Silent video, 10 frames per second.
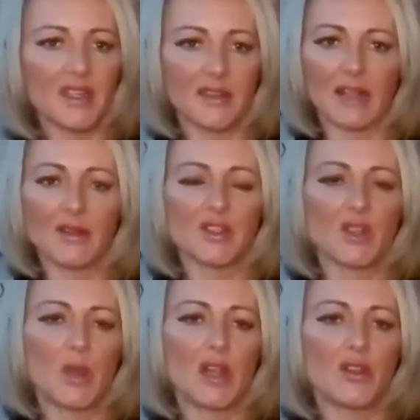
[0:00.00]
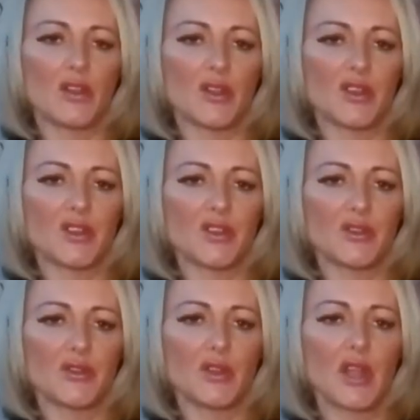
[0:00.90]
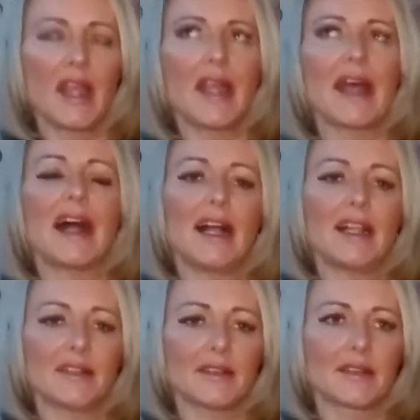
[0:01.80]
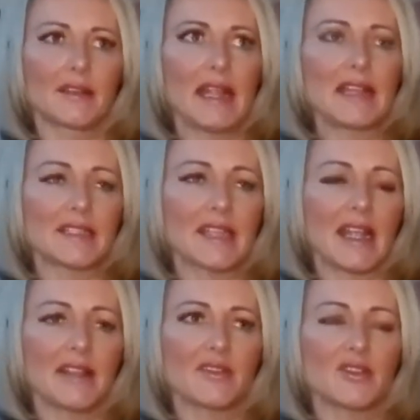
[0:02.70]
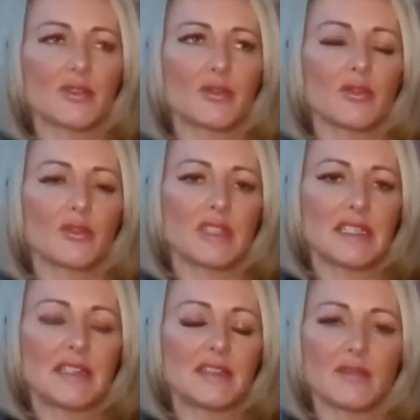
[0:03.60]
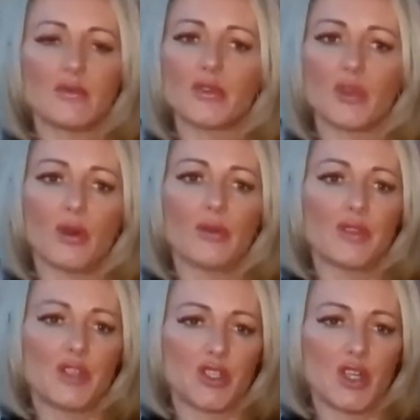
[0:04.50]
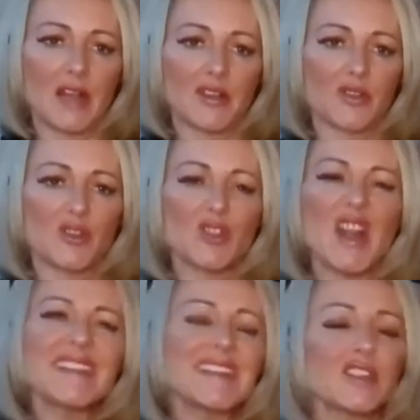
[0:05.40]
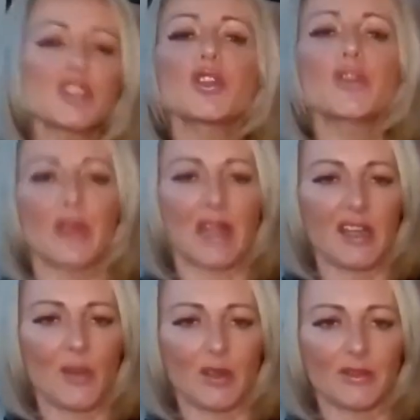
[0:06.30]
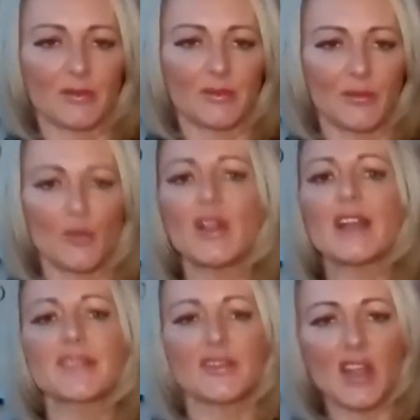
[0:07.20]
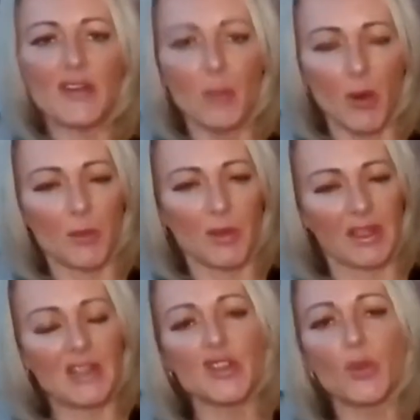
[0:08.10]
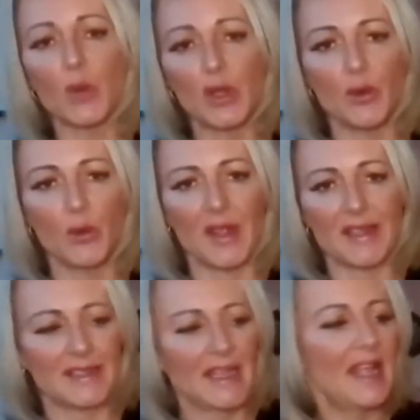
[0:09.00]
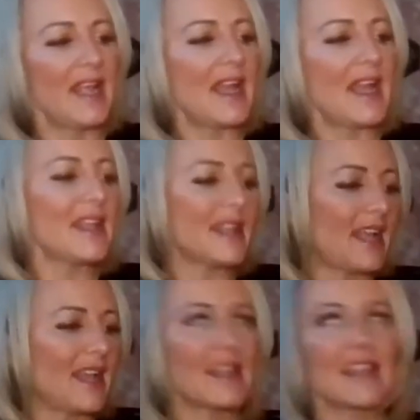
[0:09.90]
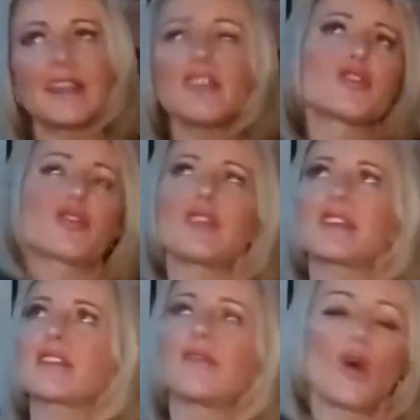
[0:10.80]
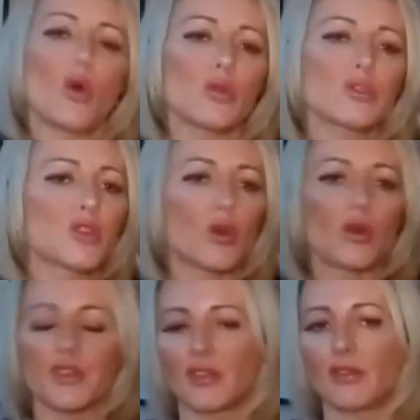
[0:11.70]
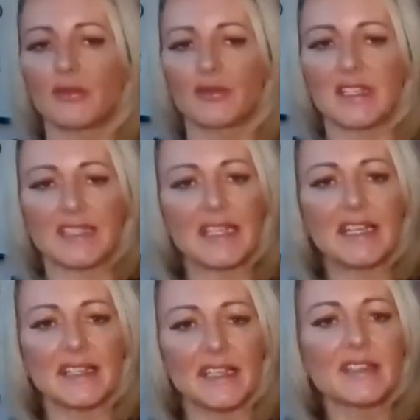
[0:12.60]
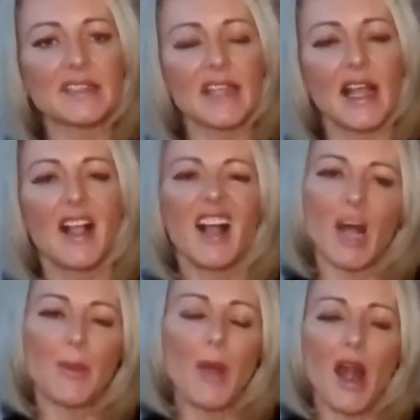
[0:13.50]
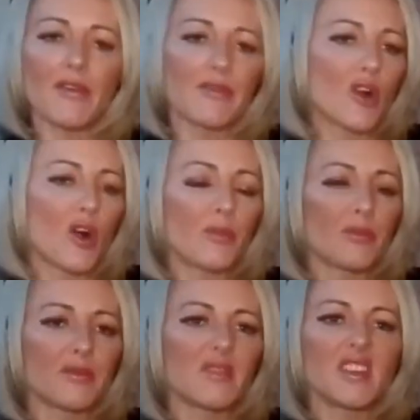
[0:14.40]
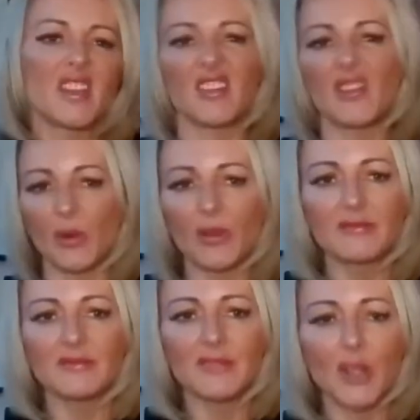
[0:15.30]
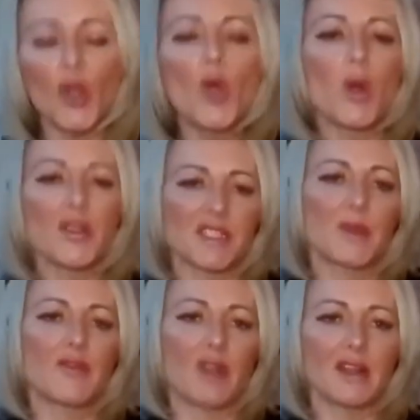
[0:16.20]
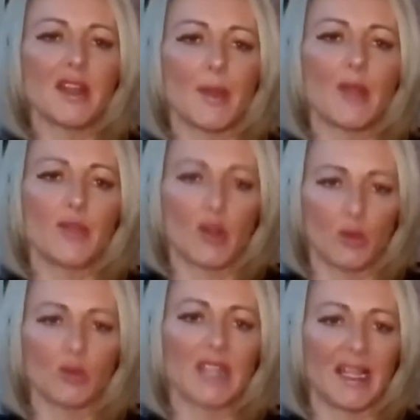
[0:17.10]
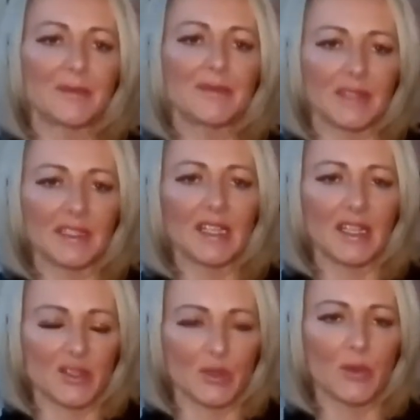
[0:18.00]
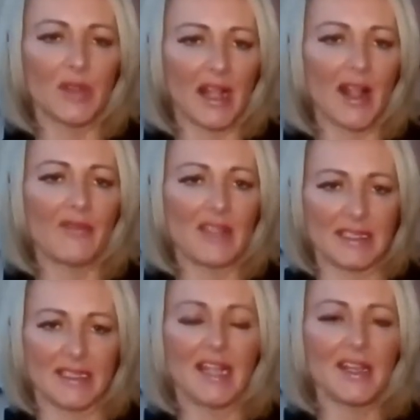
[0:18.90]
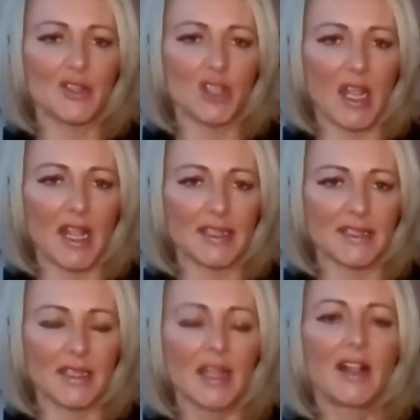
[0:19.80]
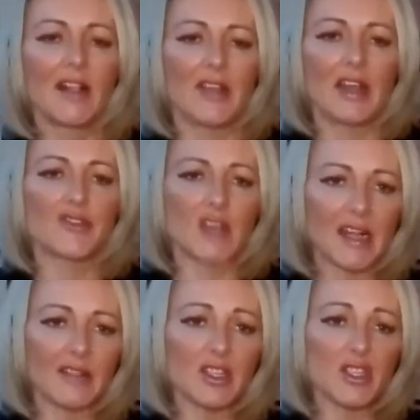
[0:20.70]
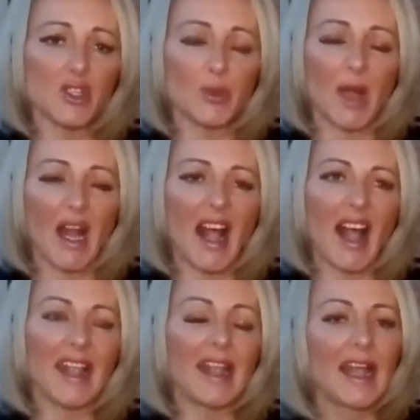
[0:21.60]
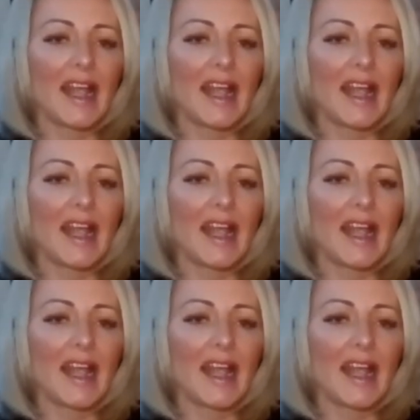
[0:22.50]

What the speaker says: to things the way you used to. And let's get into the details of stress. So stress isn't good for anyone. As a general population, we know this. It can increase your risk of all sorts of diseases, apart from, you know, who wants to be running about the whole time feeling as though they have this tight chest, the adrenaline's super high.